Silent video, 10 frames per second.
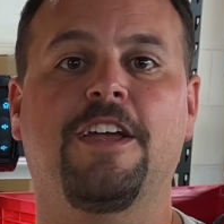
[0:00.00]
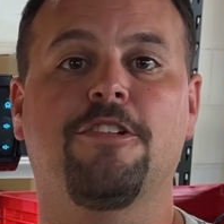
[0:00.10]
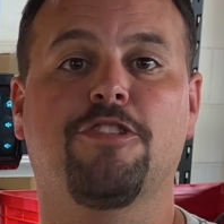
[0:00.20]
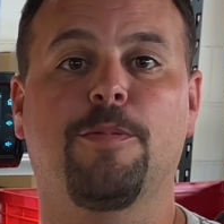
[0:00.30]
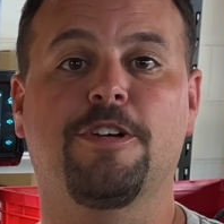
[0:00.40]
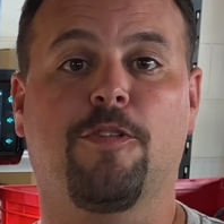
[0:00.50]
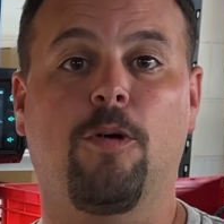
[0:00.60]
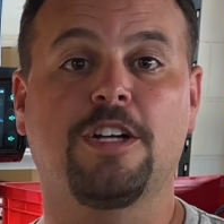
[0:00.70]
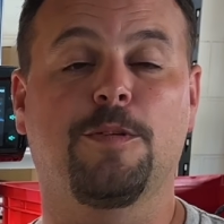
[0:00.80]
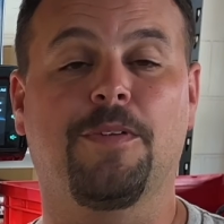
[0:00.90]
you so much for
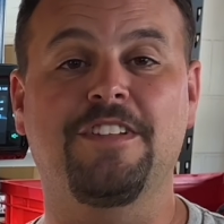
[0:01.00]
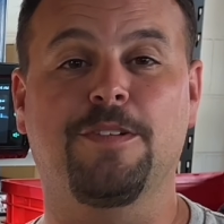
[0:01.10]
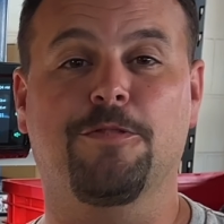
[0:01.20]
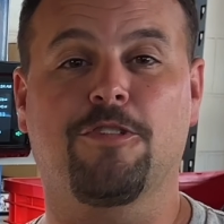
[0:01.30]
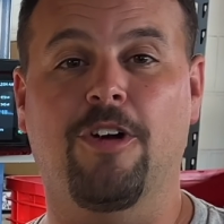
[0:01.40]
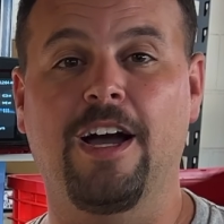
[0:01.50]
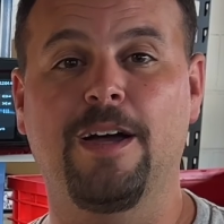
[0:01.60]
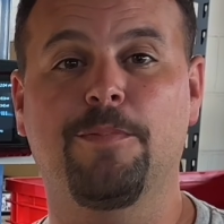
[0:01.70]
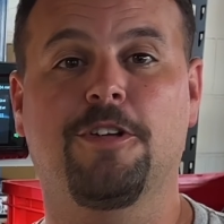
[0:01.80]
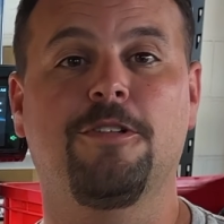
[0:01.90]
watching. Please
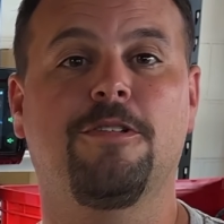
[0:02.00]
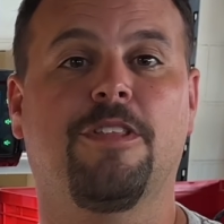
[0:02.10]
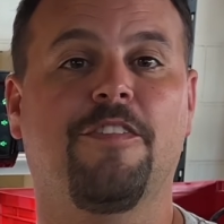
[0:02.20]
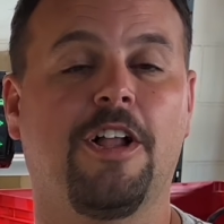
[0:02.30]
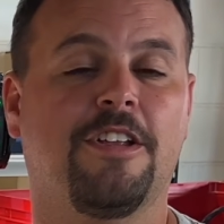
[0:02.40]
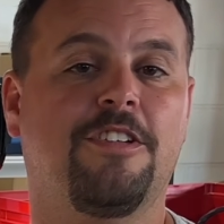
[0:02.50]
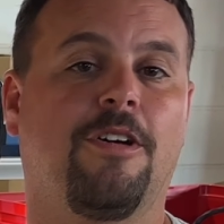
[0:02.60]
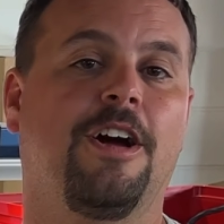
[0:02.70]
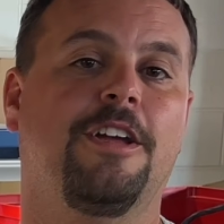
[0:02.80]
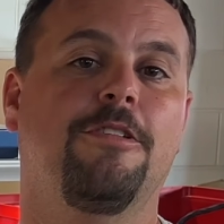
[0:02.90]
subscribe to the Volunteer
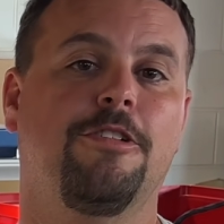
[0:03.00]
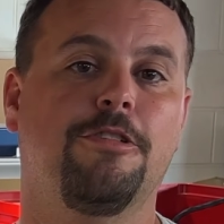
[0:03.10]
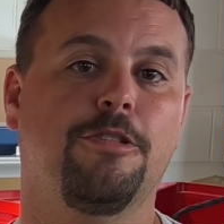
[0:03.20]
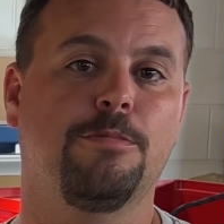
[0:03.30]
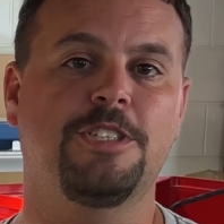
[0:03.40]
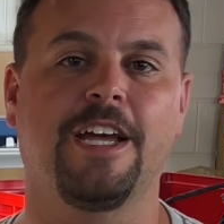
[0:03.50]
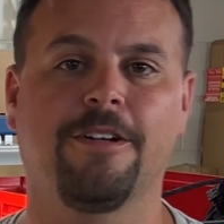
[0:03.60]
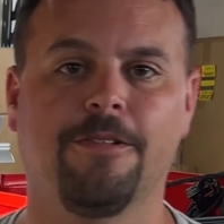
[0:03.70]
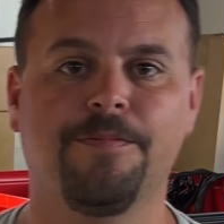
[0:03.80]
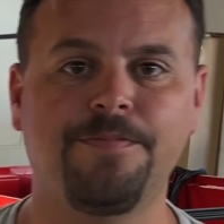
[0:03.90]
Audio YouTube channel.